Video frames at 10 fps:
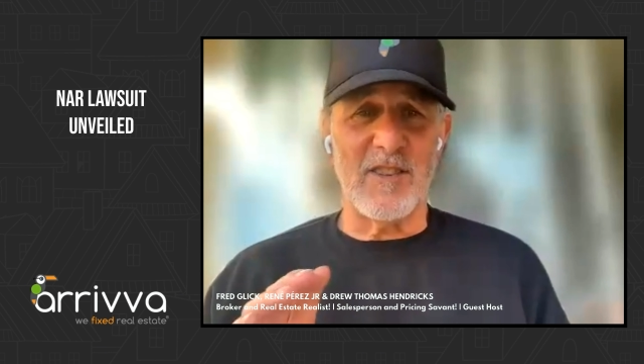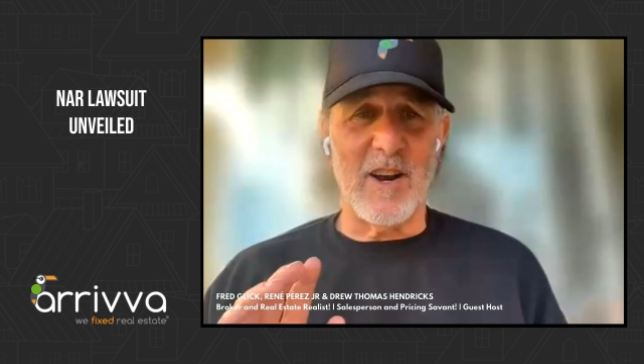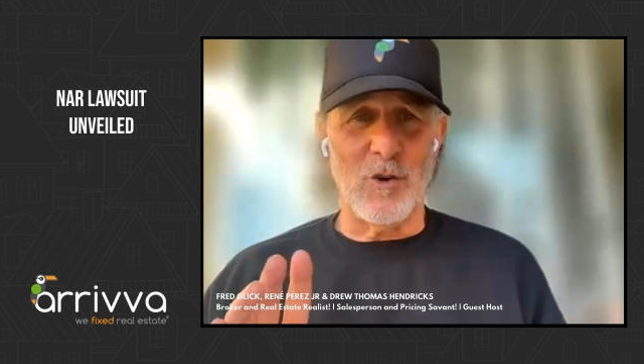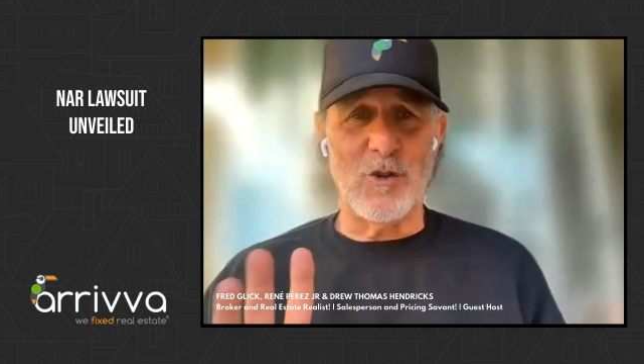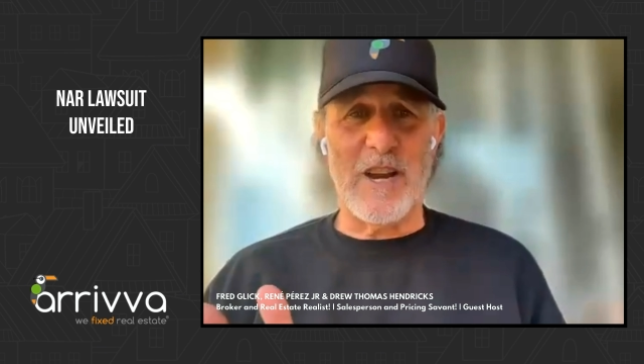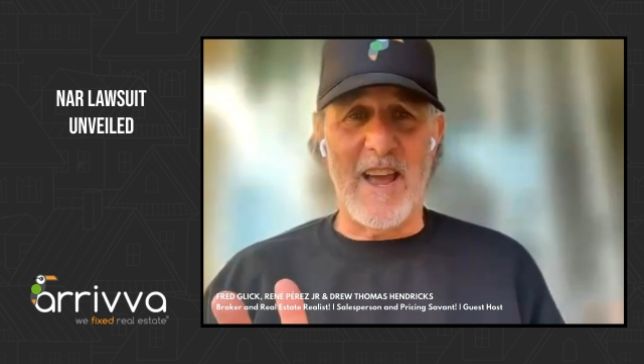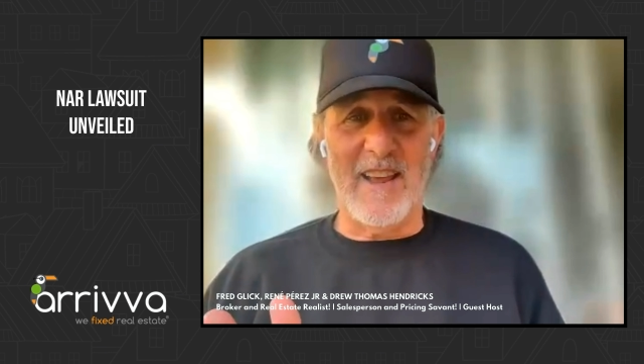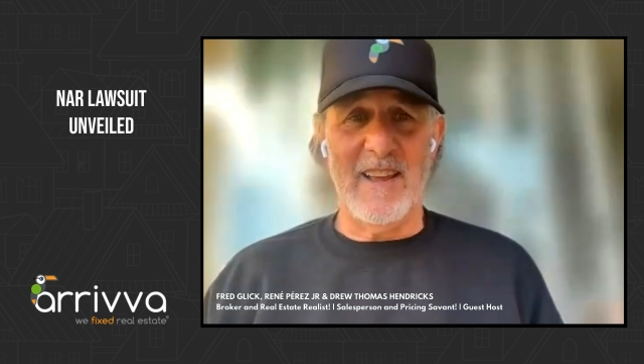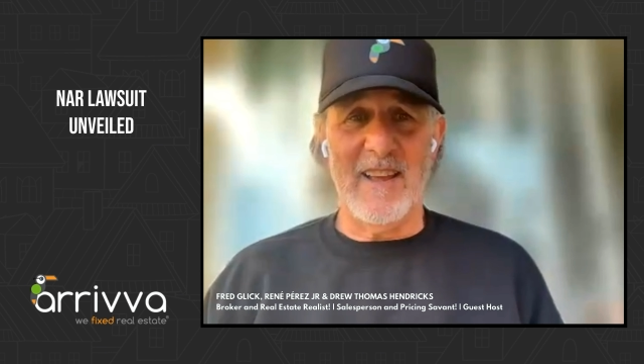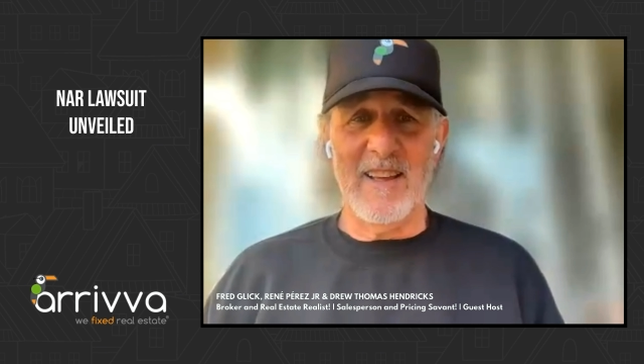than
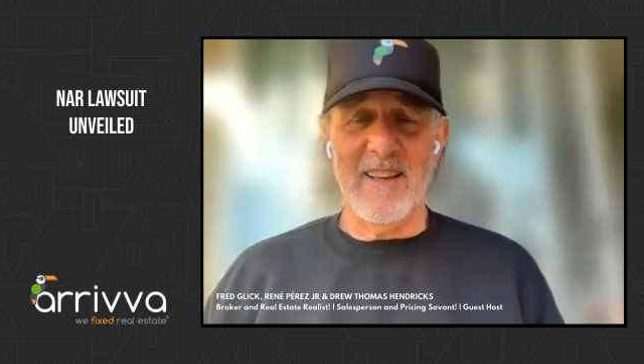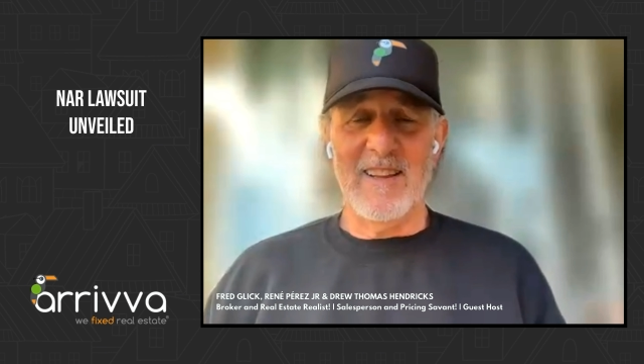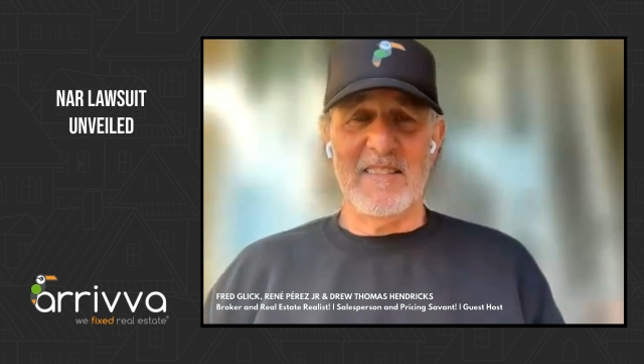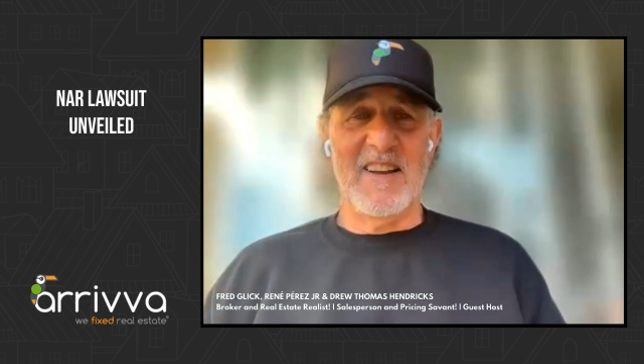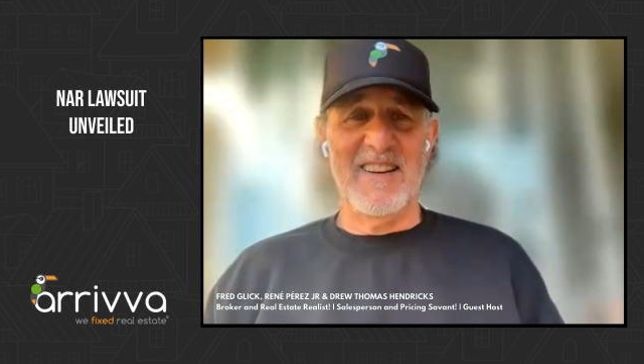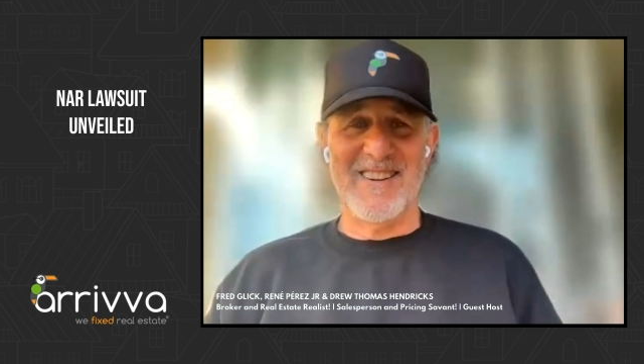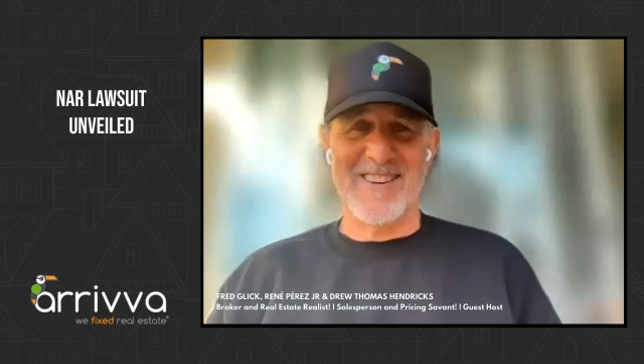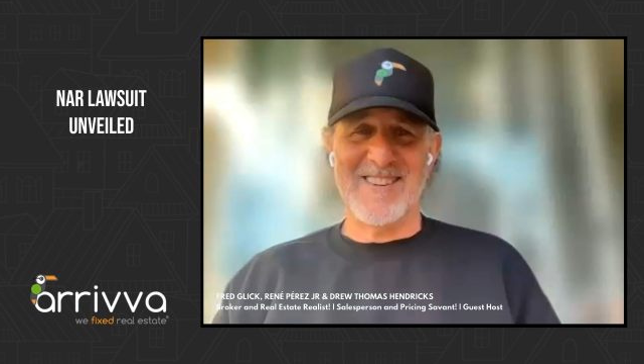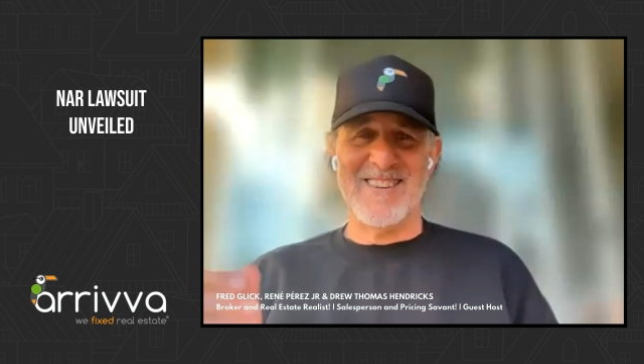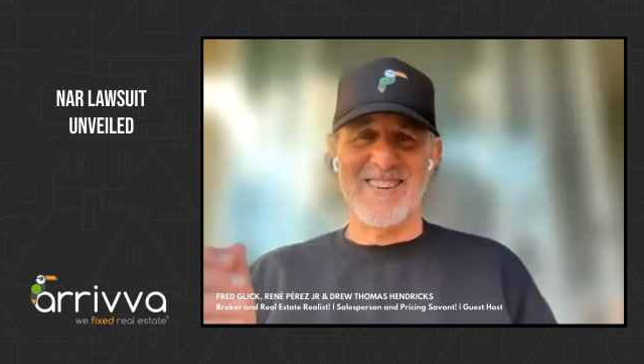OJ.
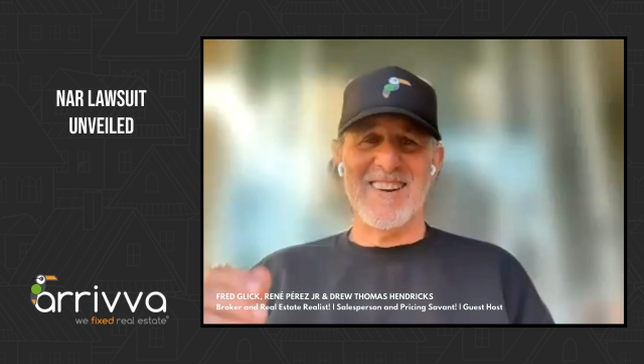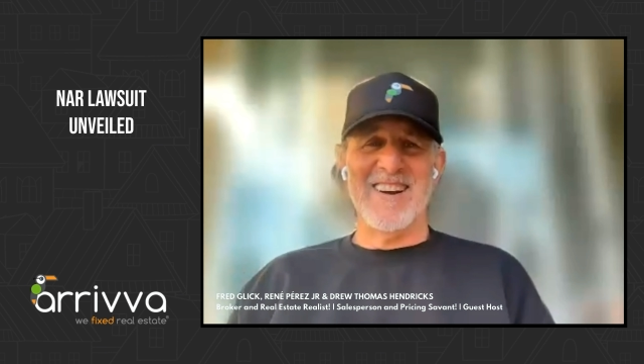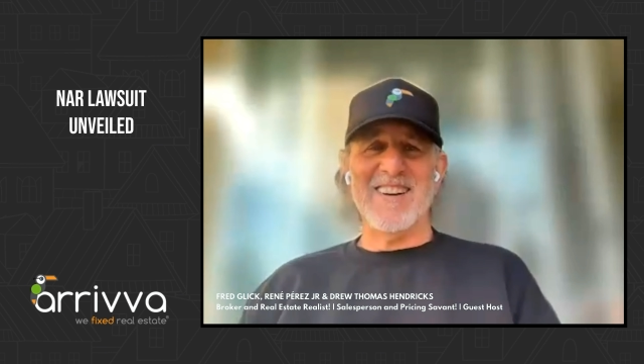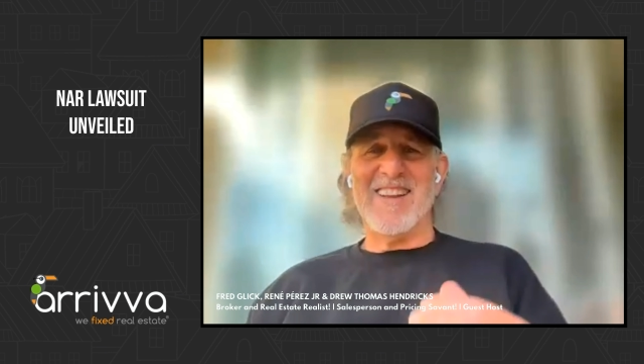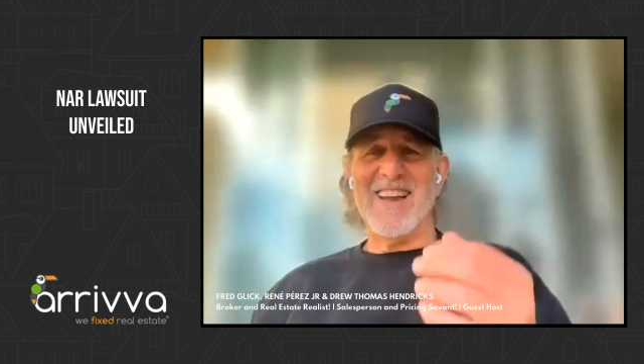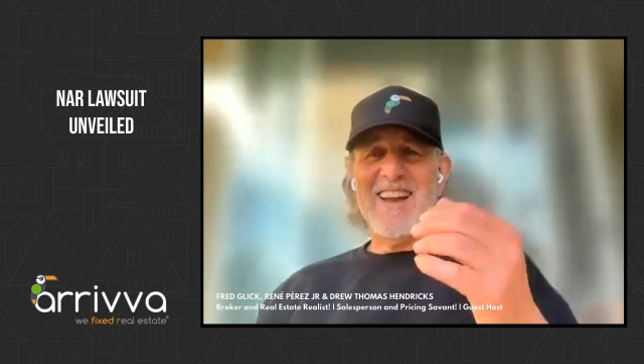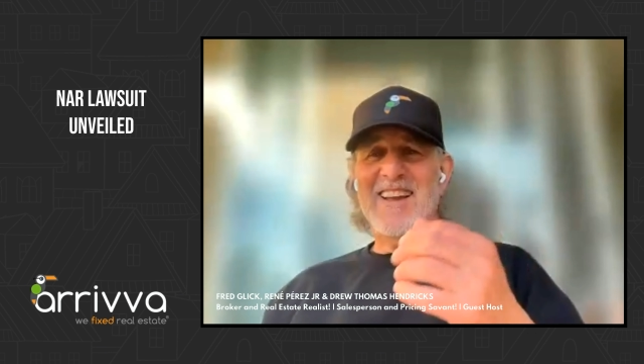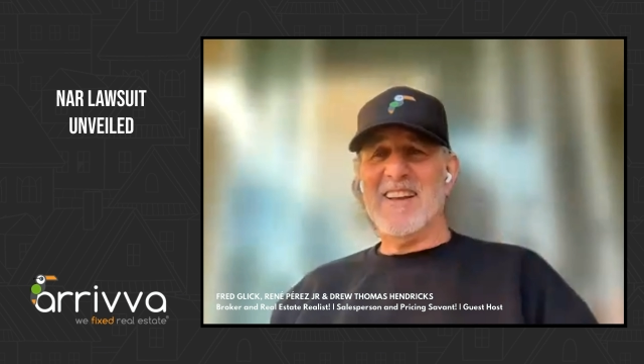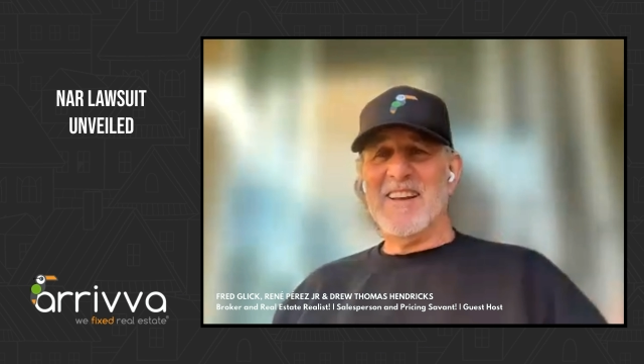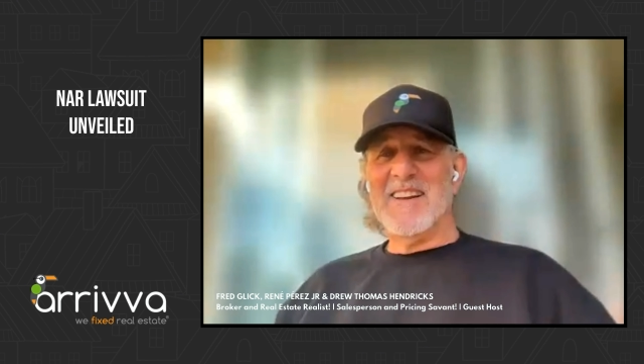
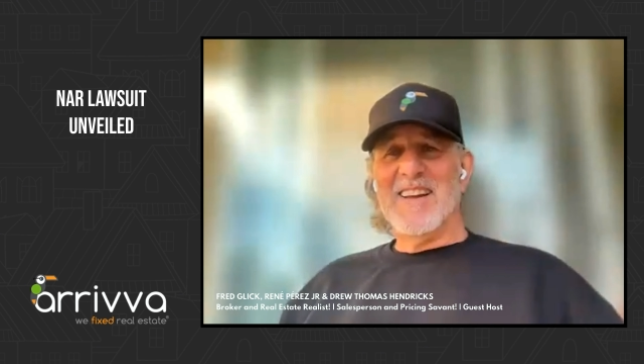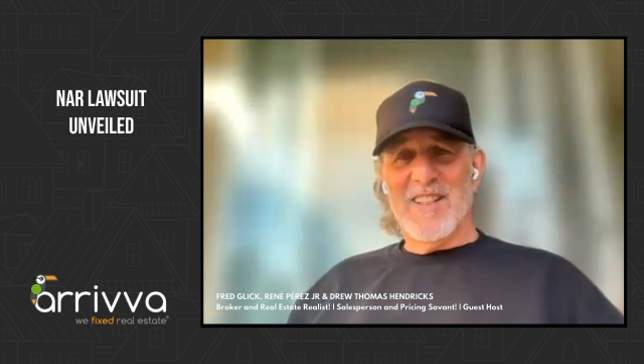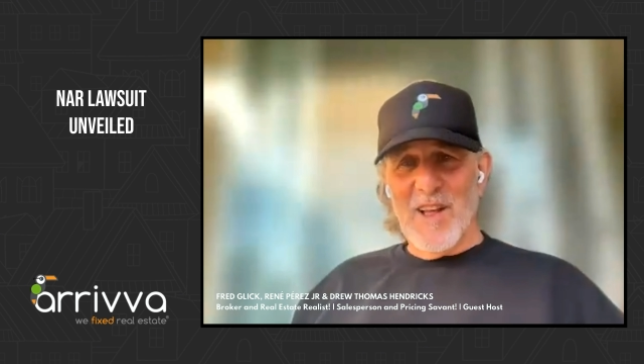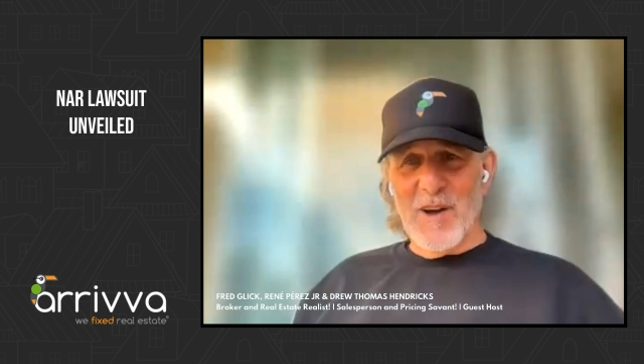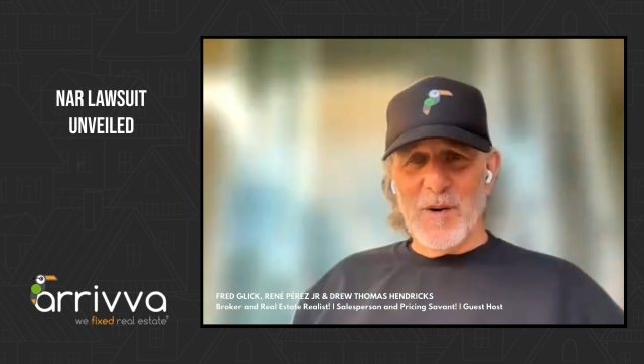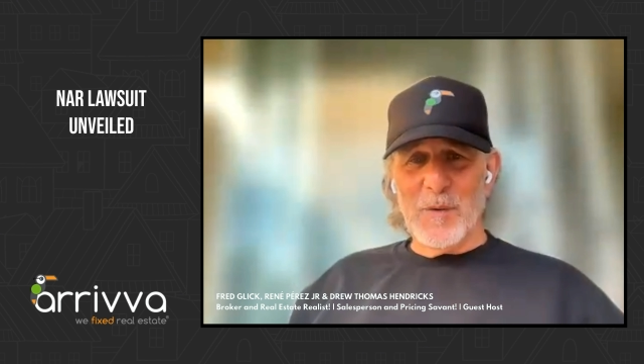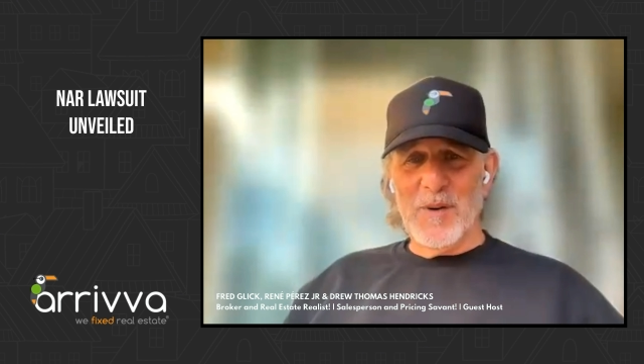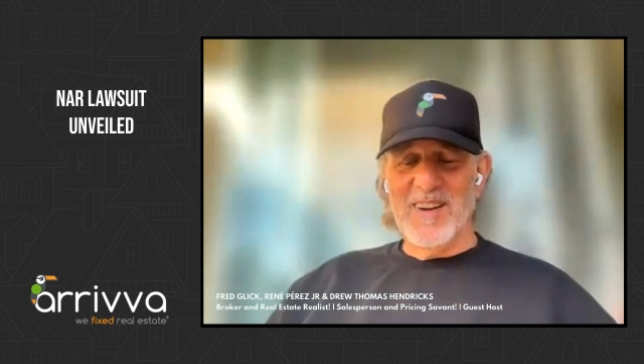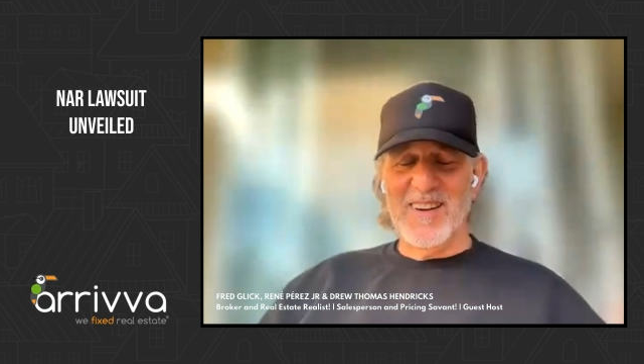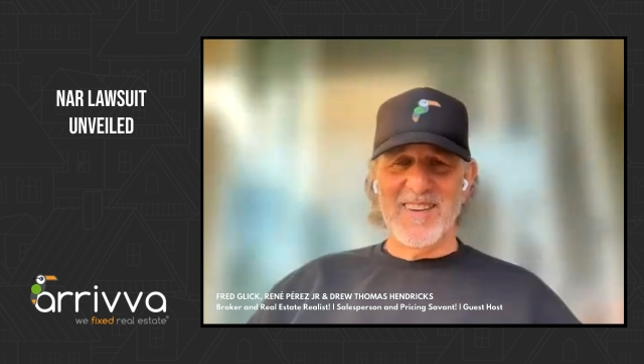Okay.
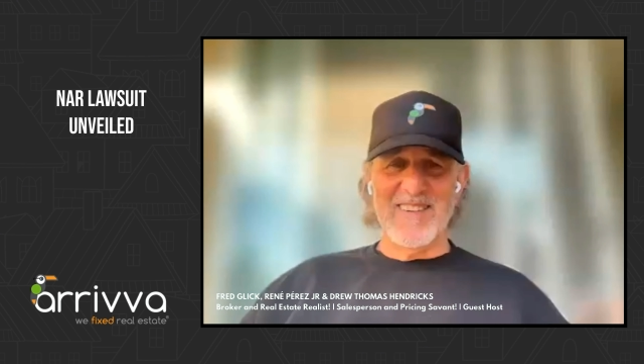Hello.